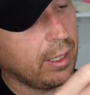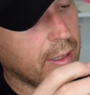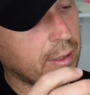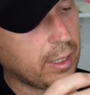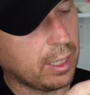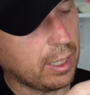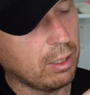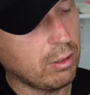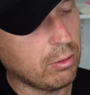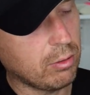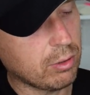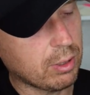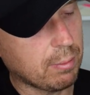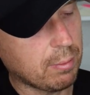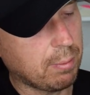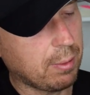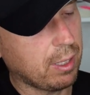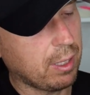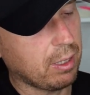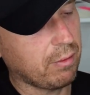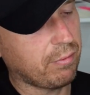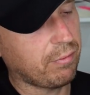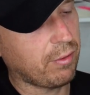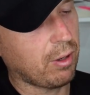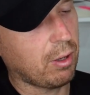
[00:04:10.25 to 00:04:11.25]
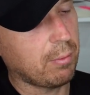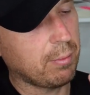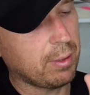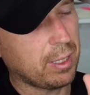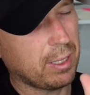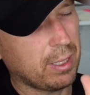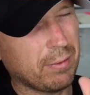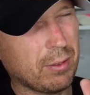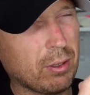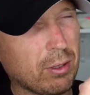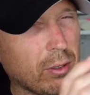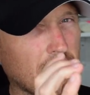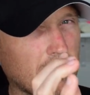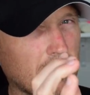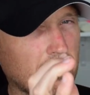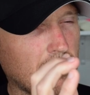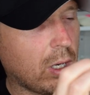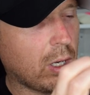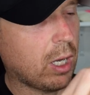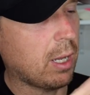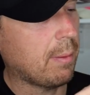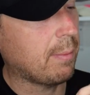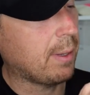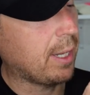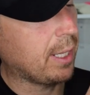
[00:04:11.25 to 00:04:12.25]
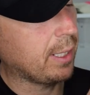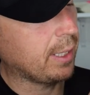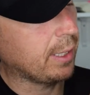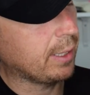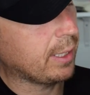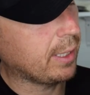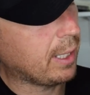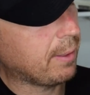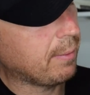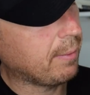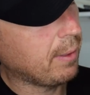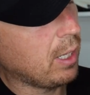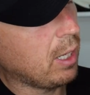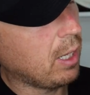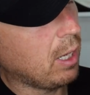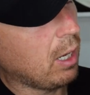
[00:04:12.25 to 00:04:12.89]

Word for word: they lose a bit of the foam, but they've got the right amount in there.